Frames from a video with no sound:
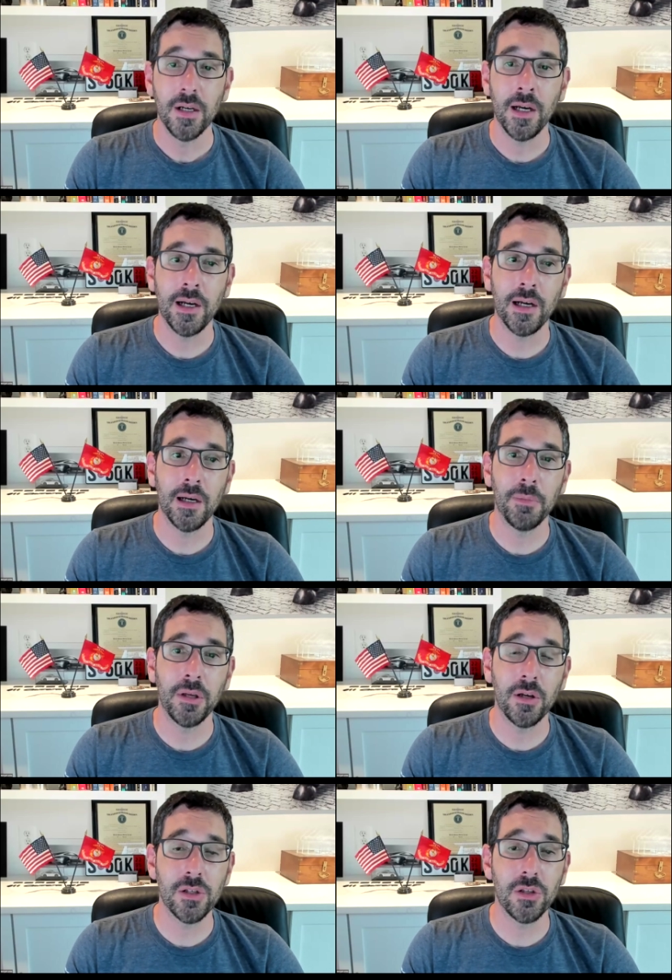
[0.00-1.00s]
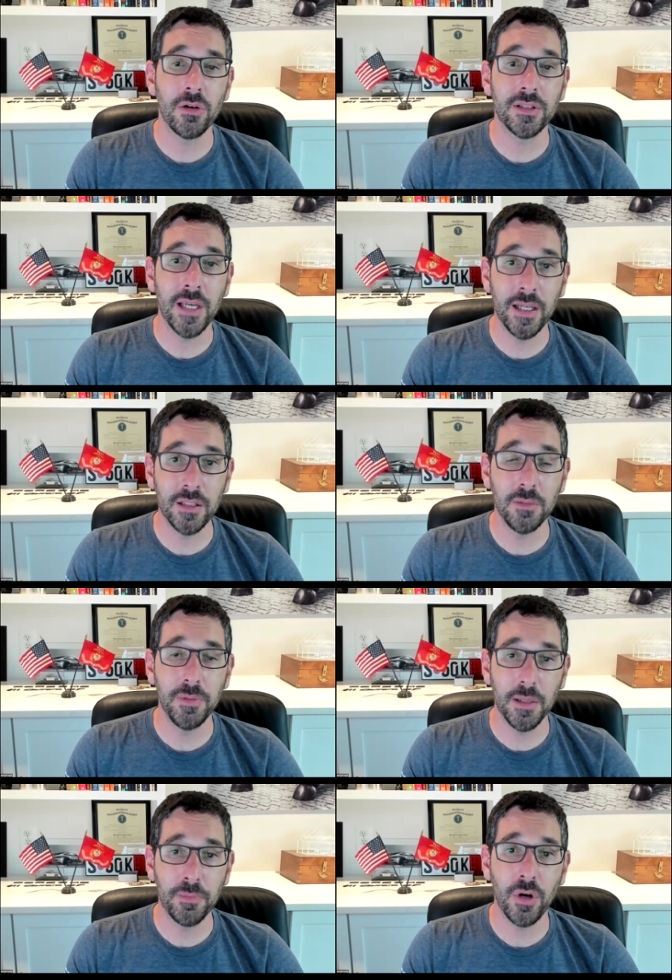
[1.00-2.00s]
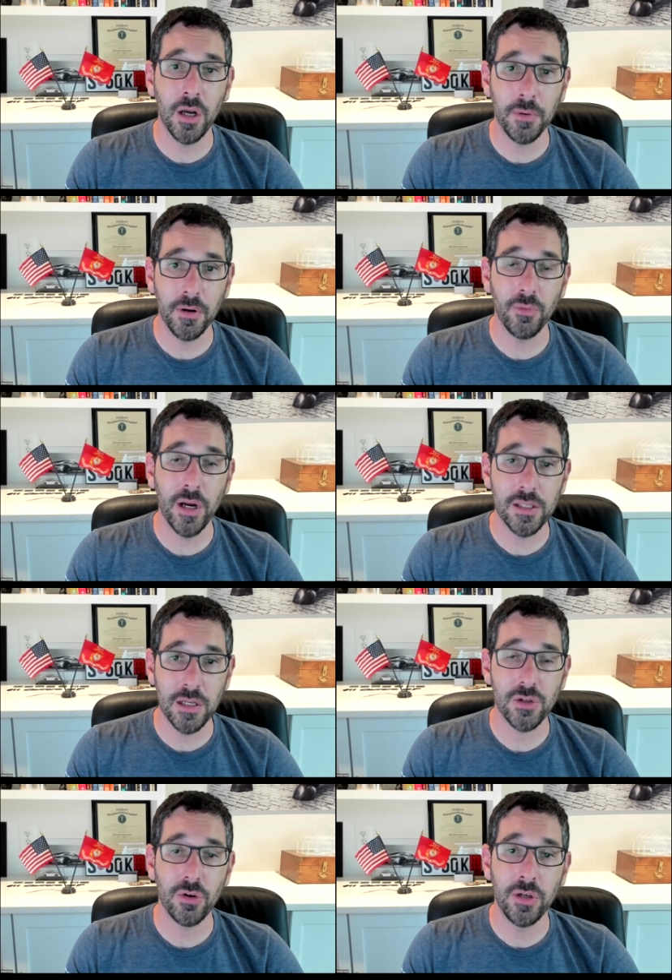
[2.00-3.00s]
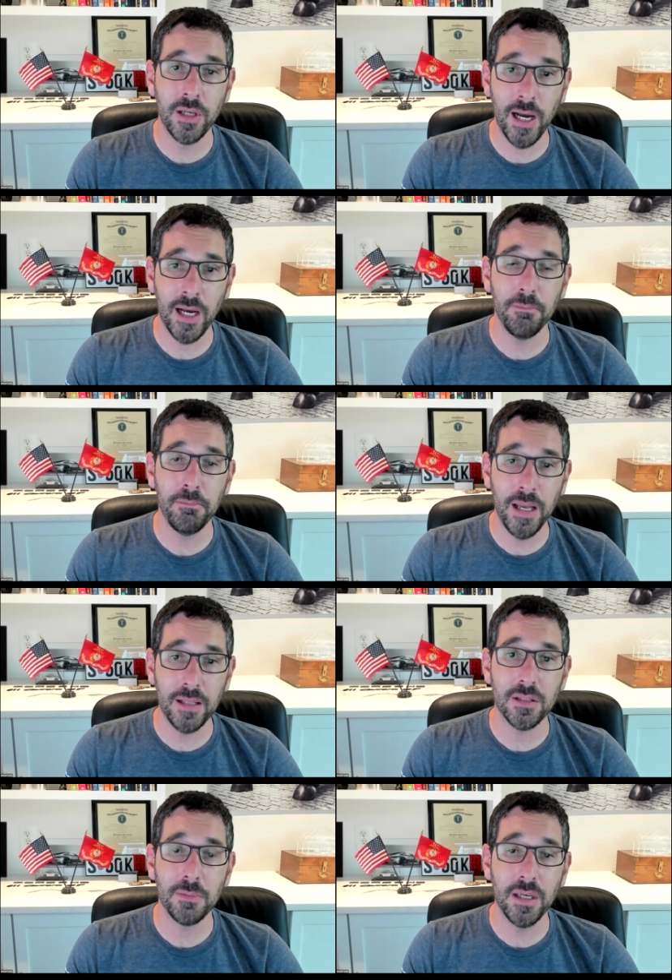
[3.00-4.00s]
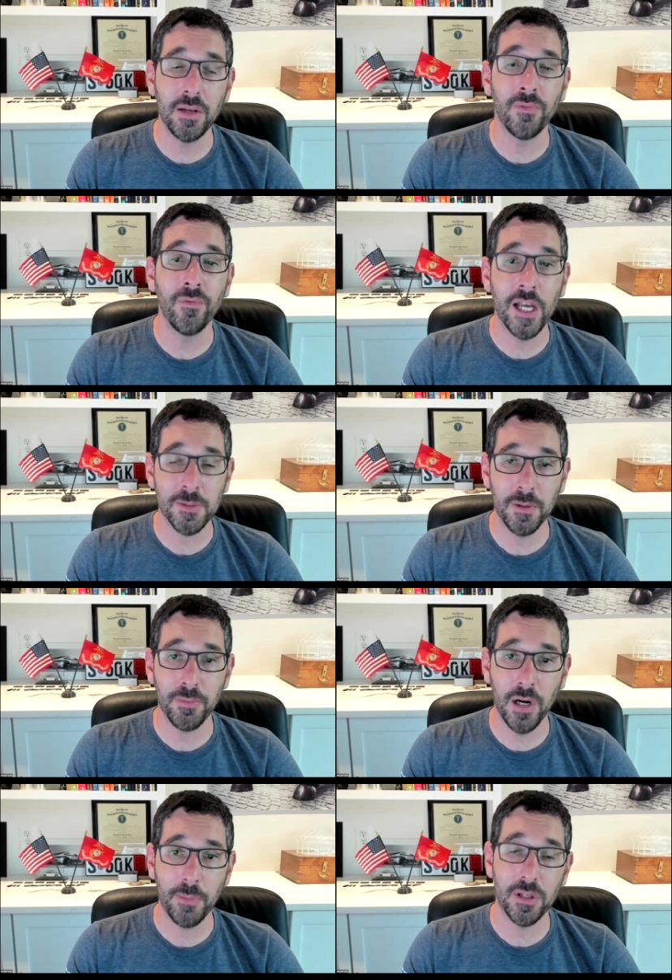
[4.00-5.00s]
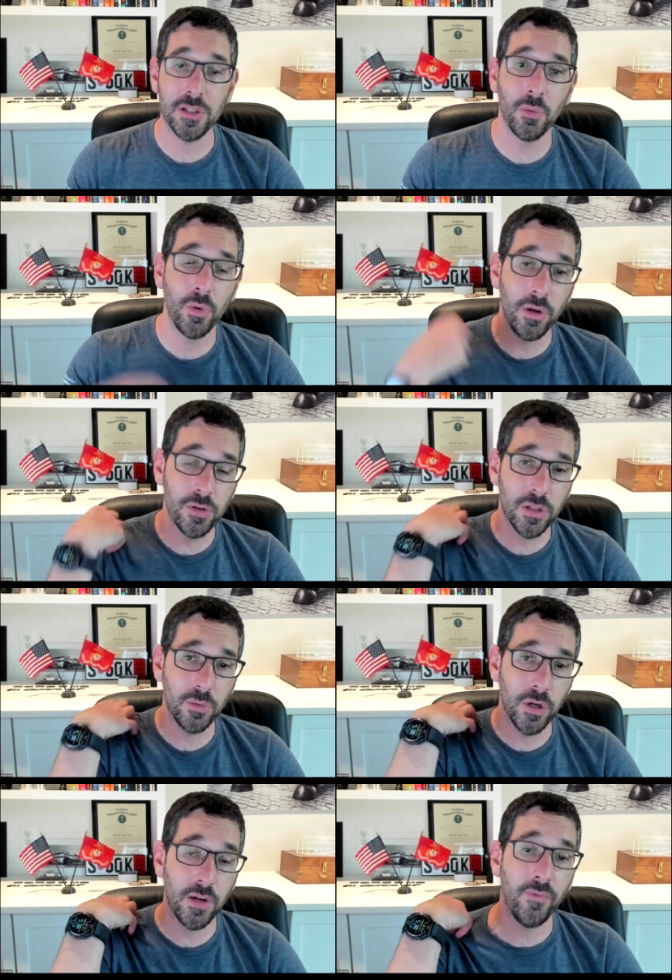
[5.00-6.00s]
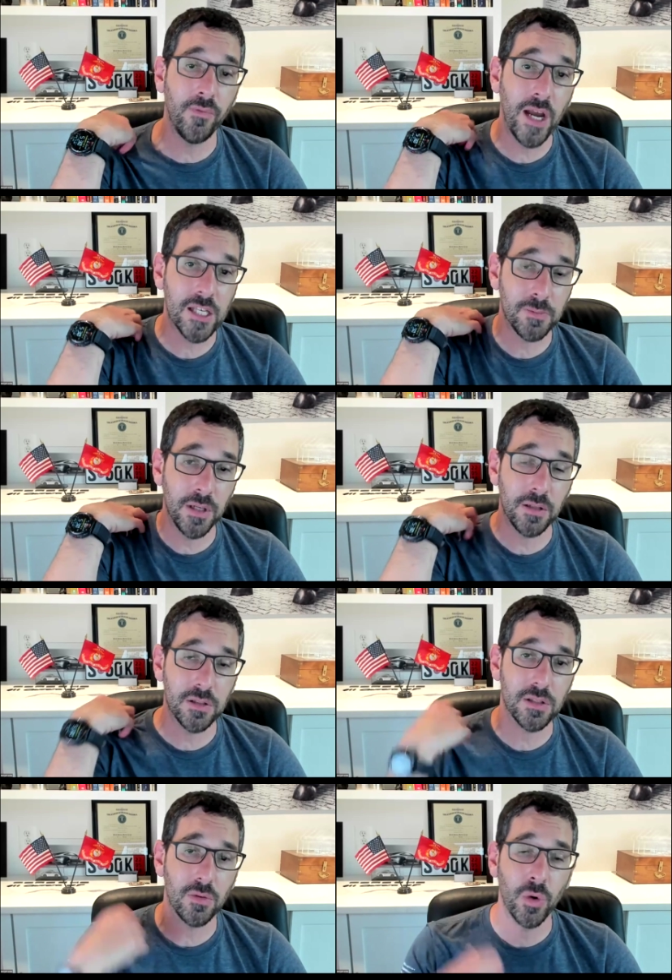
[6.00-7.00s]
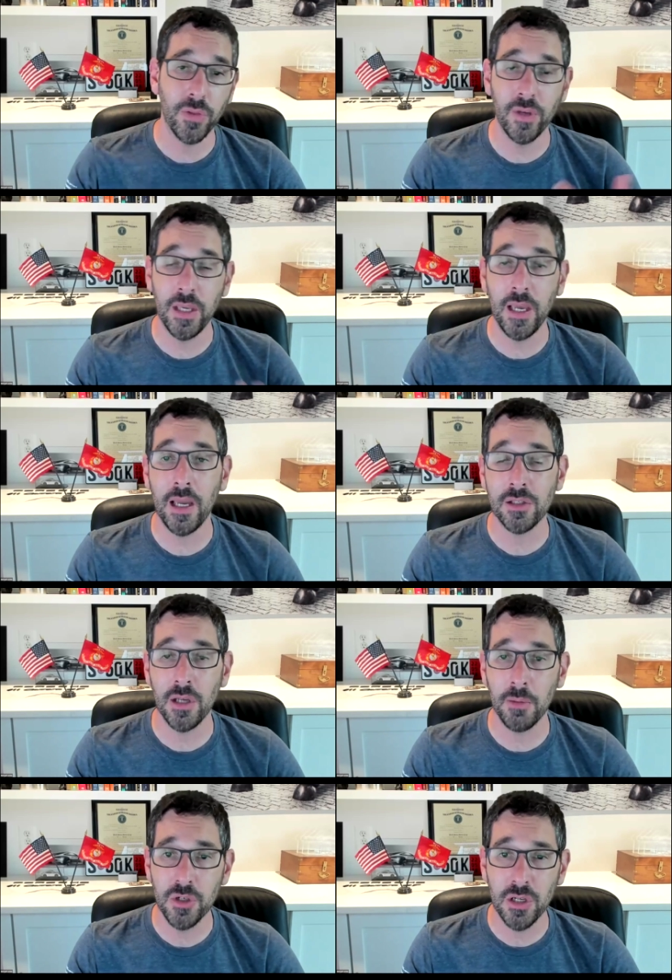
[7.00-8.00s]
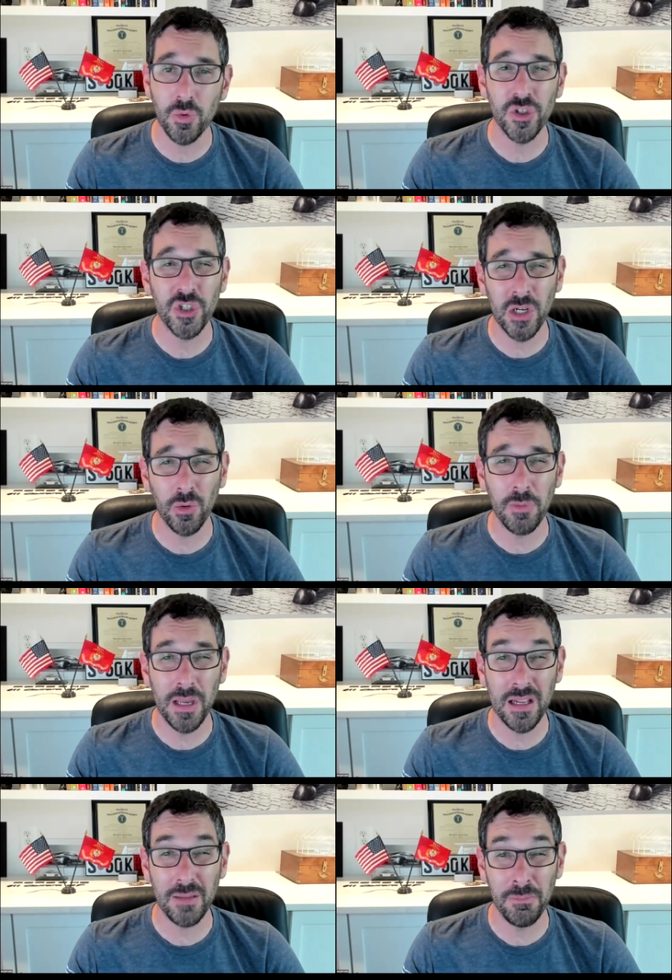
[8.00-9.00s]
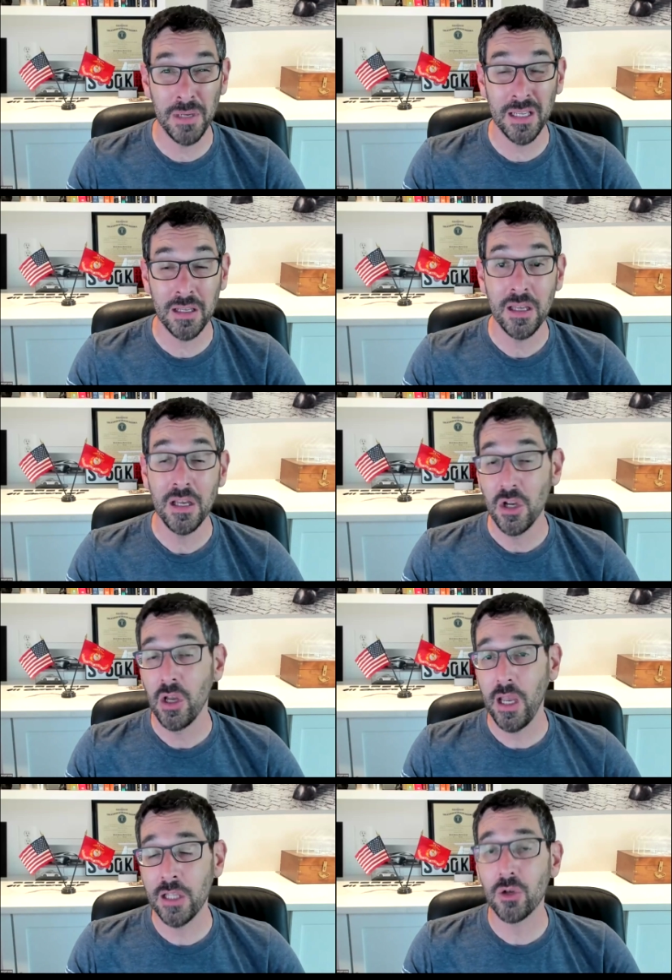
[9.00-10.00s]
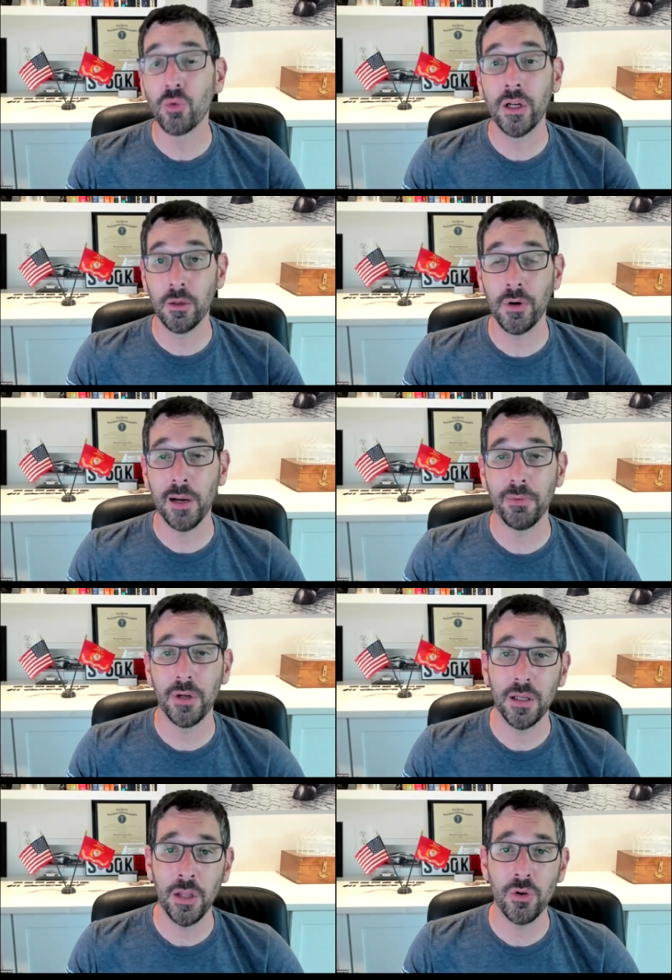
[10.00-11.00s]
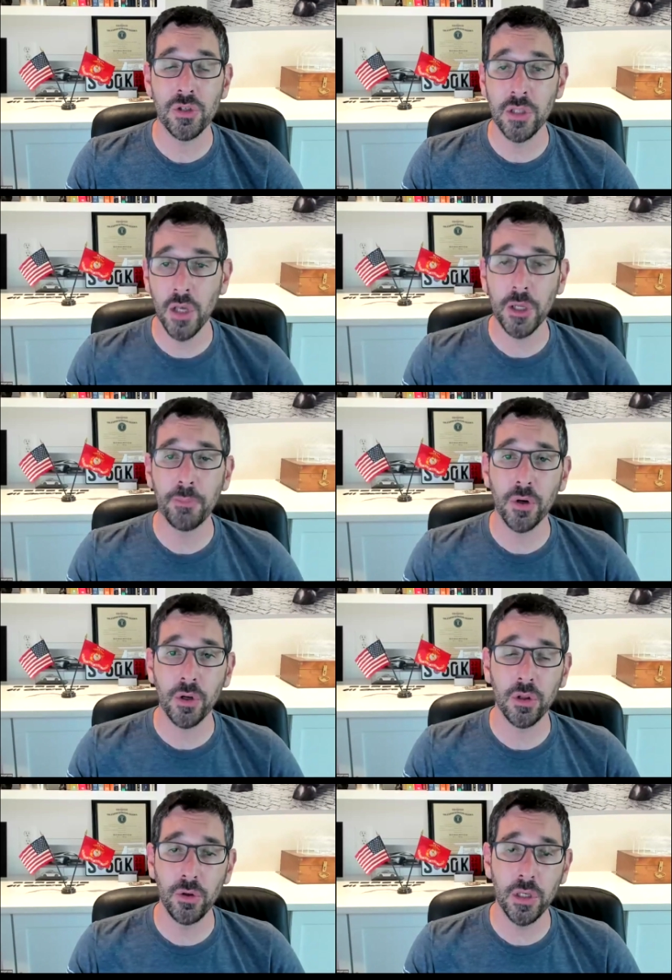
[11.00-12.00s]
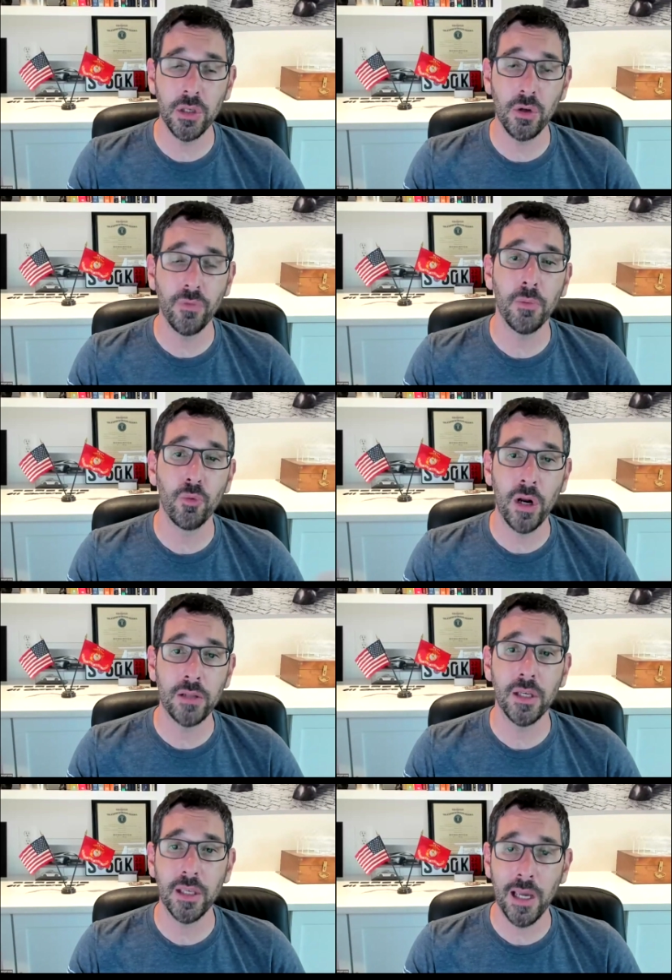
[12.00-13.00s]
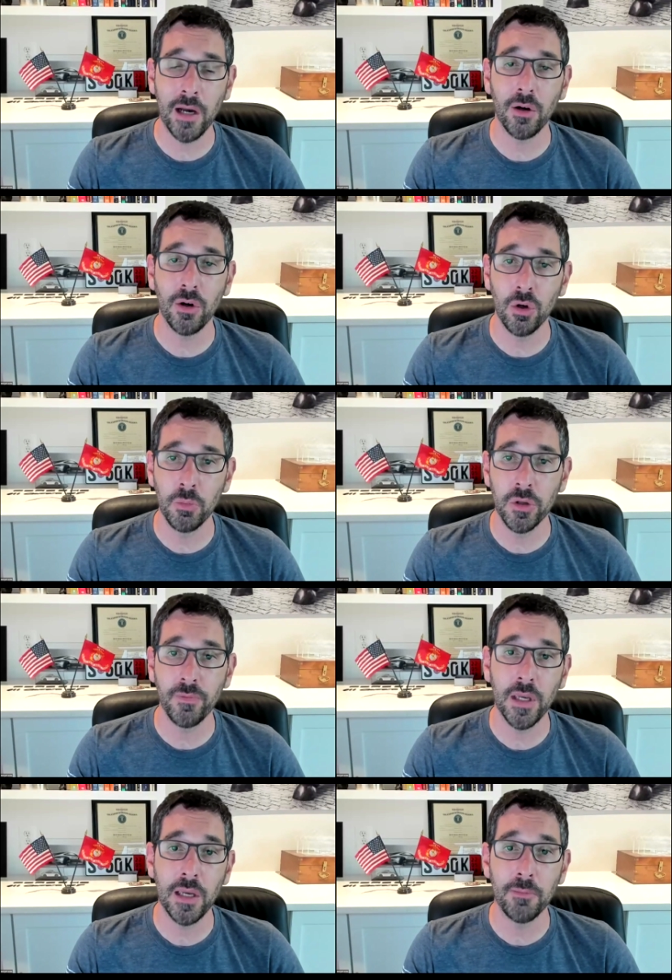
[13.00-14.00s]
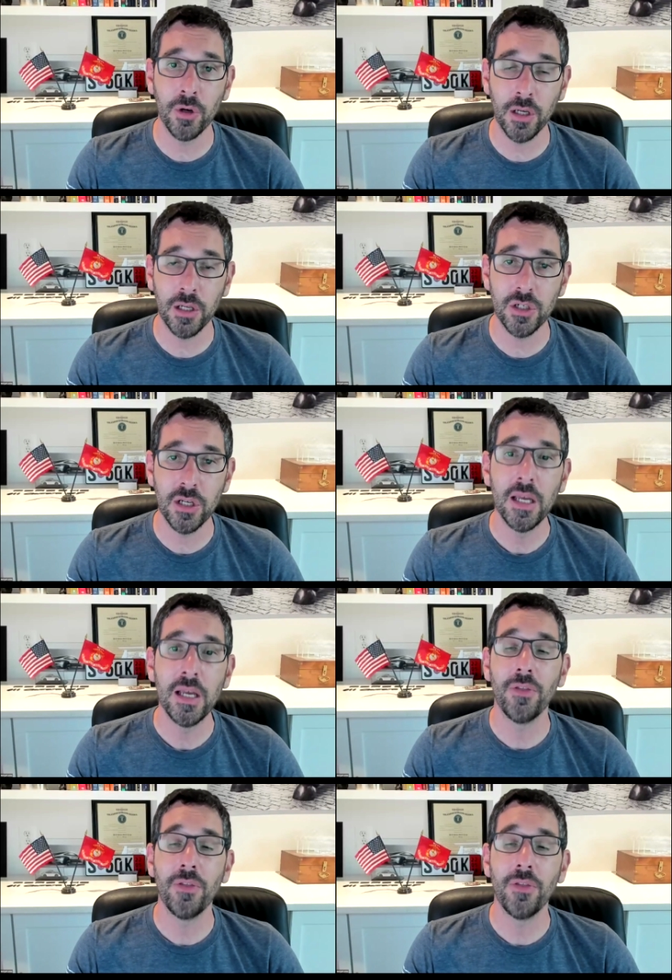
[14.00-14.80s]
Because they're intended to be a primary residence. They're not meant to be investment properties. So when we use the word investments with VA assumptions, we're generally meaning it's a rental property. And there's nothing precluding you from renting out a home with a VA mortgage.